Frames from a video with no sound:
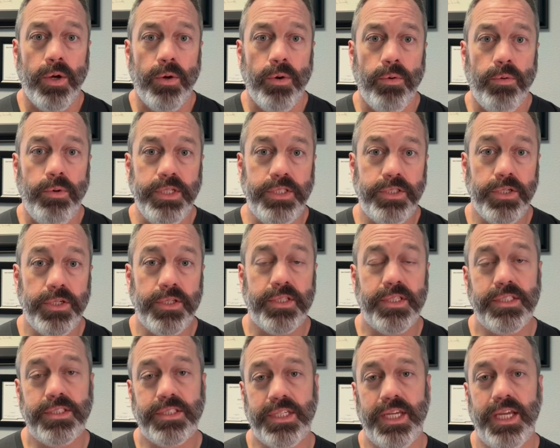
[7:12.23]
We took
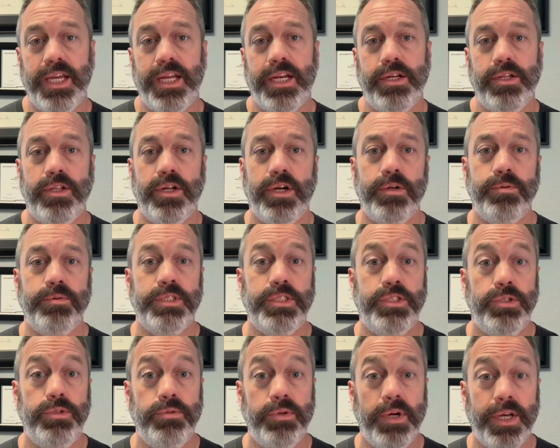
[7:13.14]
this scan along with
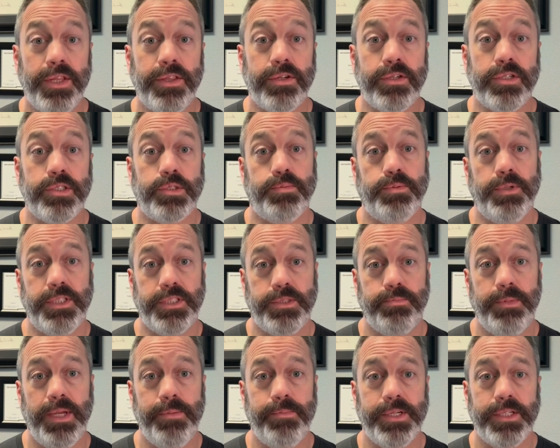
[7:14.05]
two others,
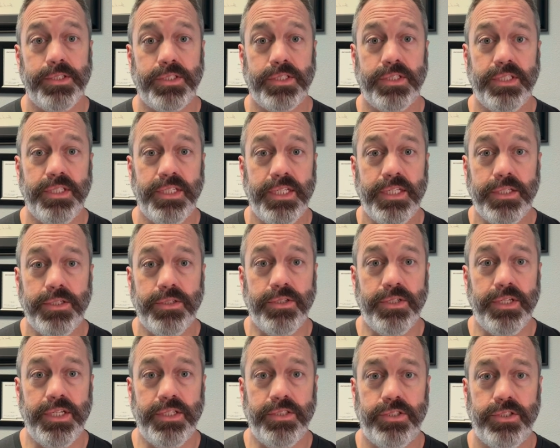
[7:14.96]
plus Mabel's
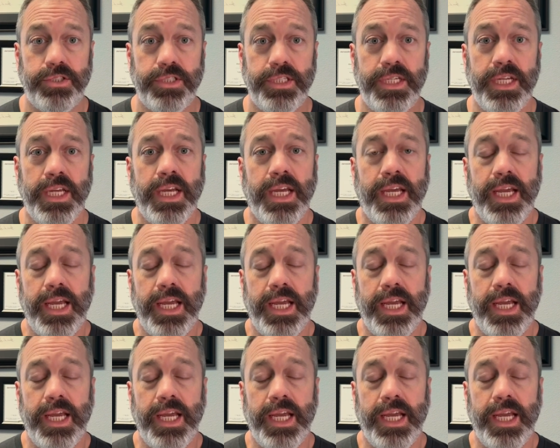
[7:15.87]
clinical history,